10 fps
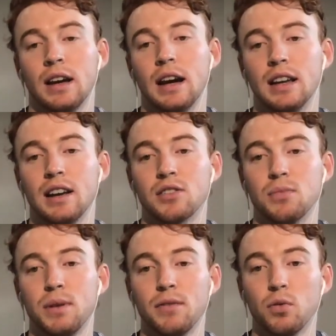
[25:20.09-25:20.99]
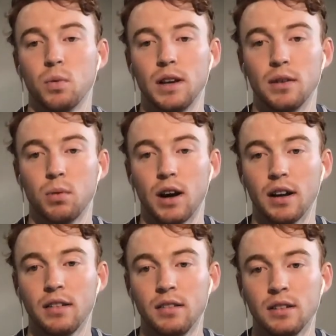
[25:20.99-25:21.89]
it was a bit of a weird
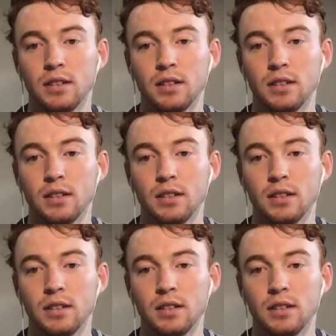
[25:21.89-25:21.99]
one.